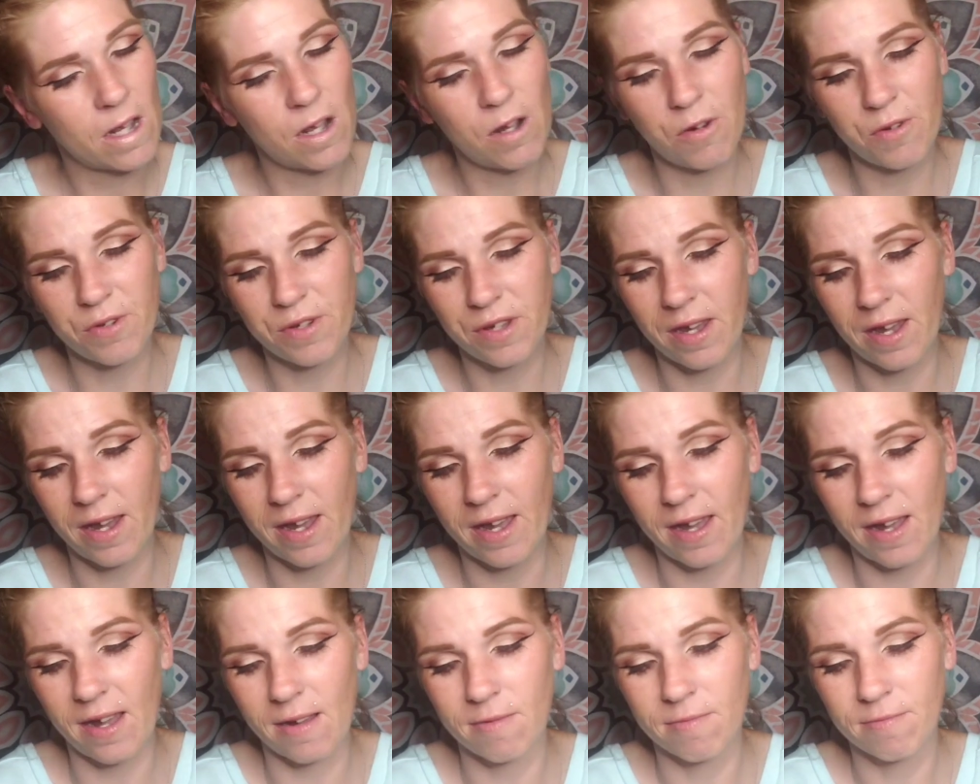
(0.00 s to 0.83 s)
Oh,
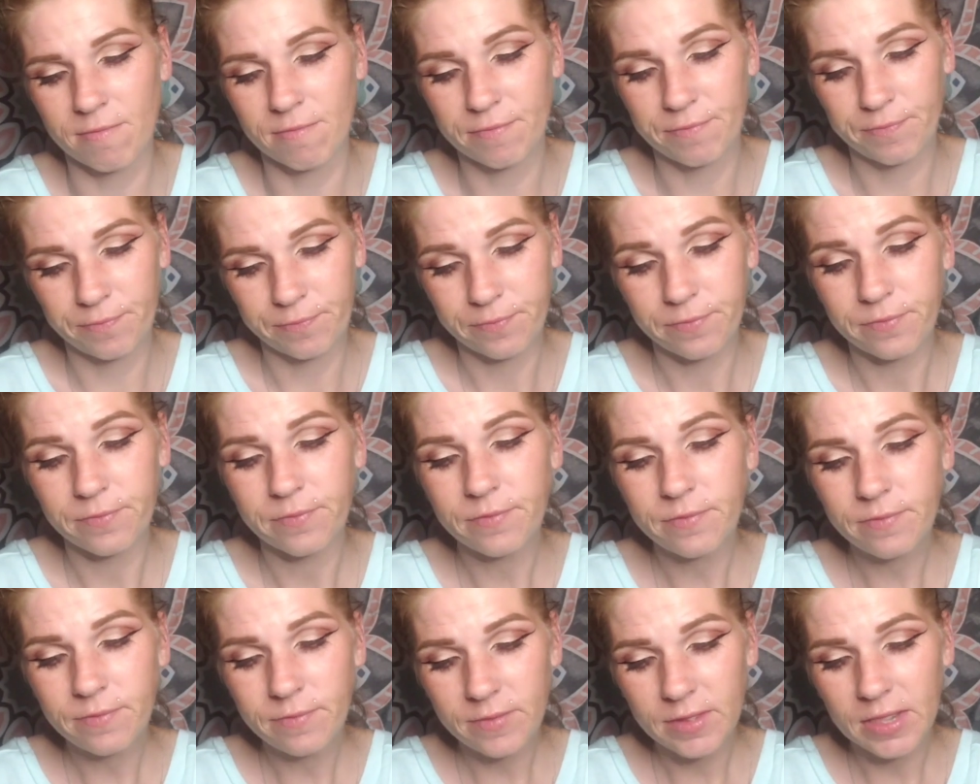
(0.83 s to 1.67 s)
yeah.
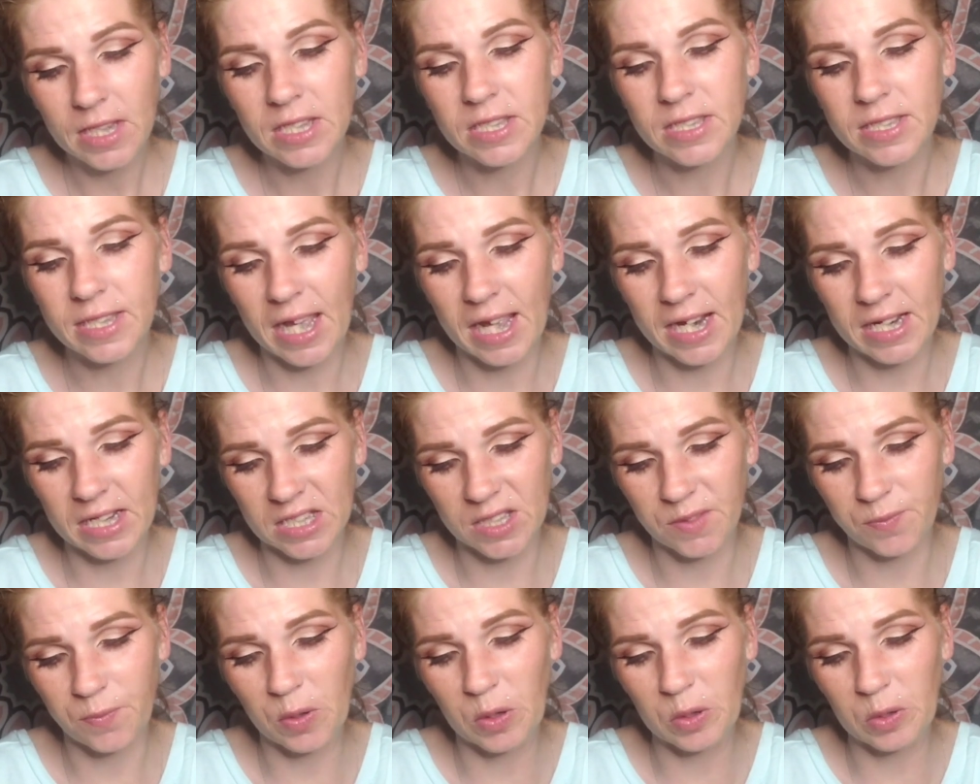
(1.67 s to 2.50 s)
That
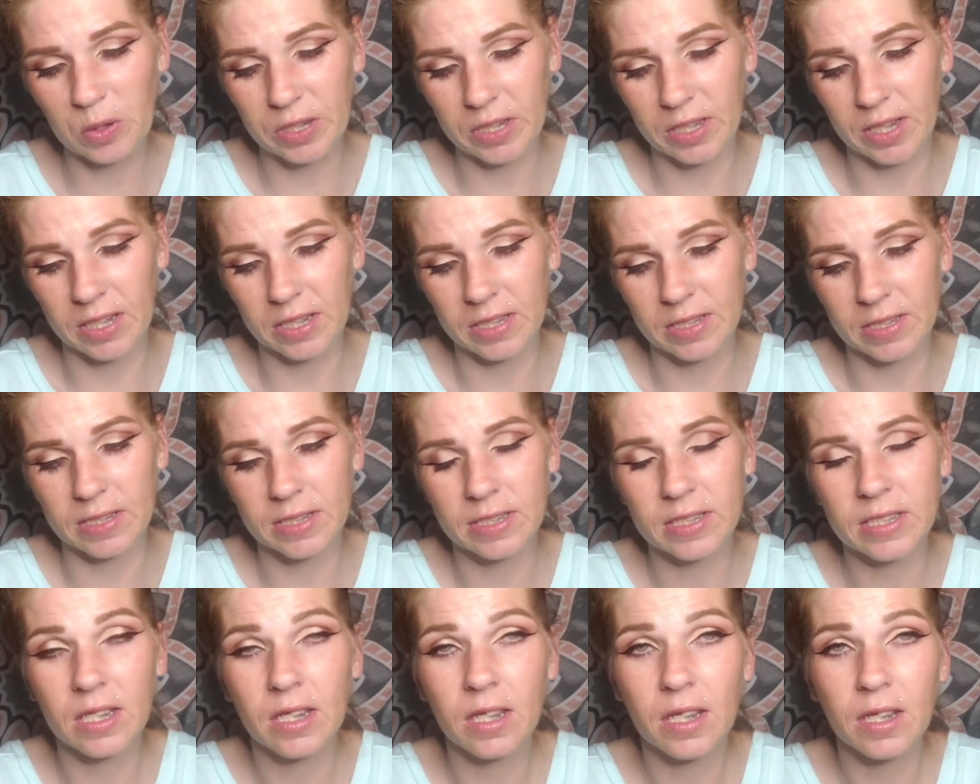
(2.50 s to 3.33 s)

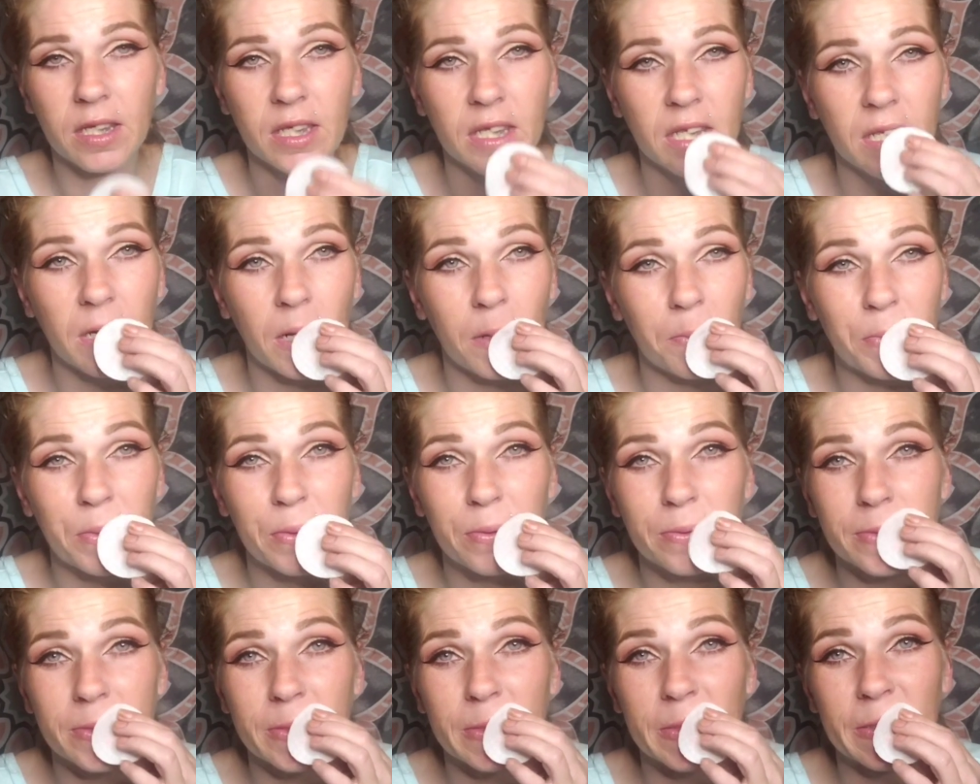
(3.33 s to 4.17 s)
exfoliates. And I'm
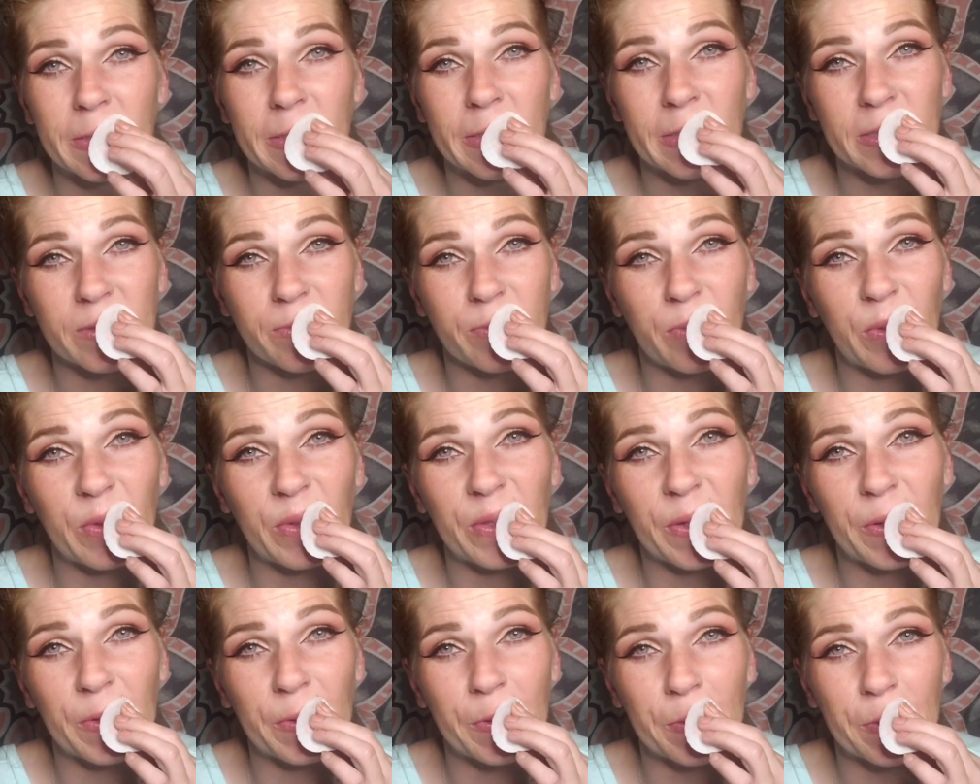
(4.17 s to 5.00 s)
using an
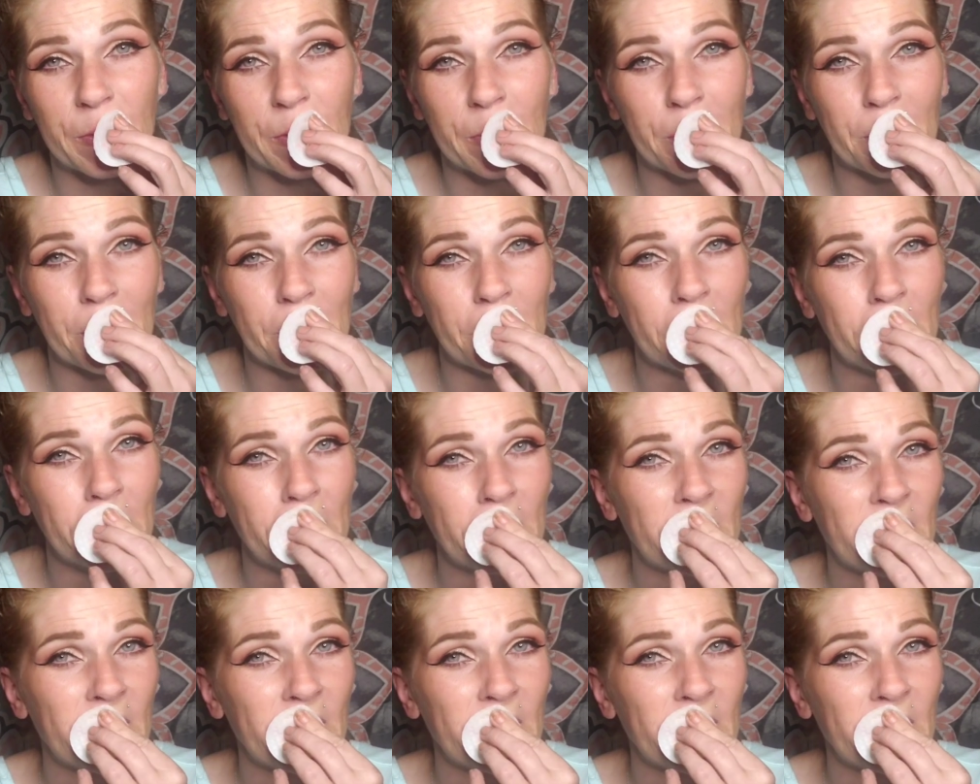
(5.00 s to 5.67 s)
exfoliator, too.